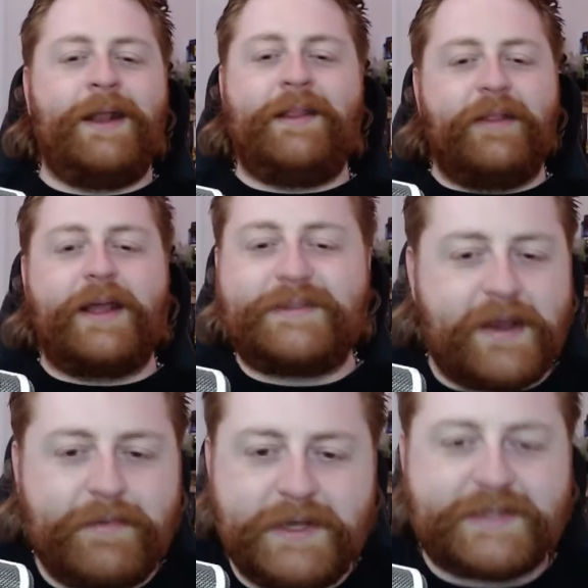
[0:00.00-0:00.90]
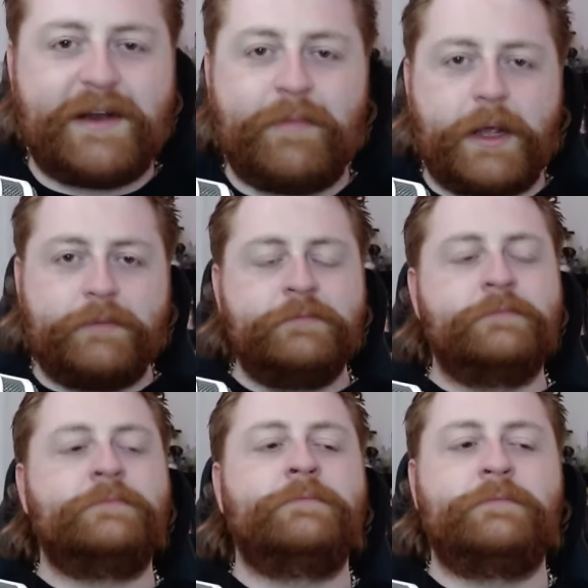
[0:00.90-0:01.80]
And then like 10 minutes in, I'm like,
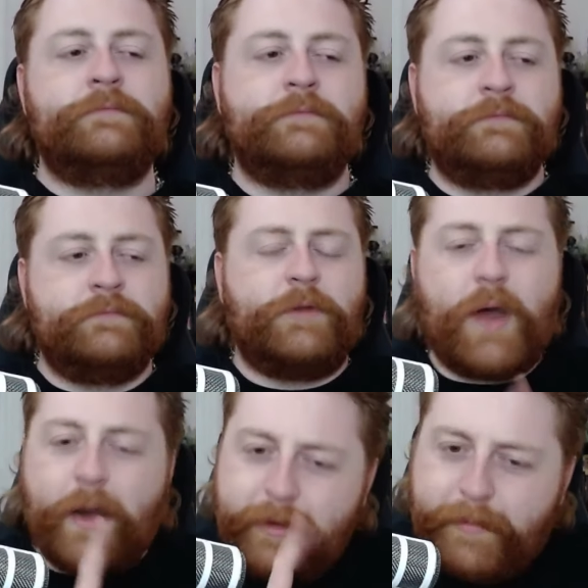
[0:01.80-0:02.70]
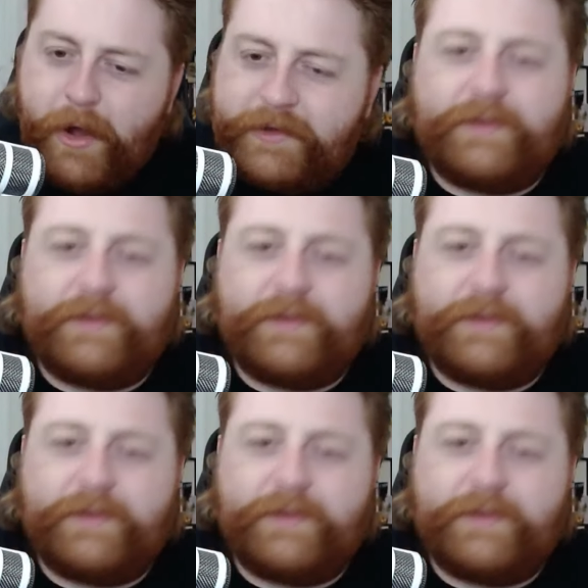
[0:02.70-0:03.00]
I want to pause this,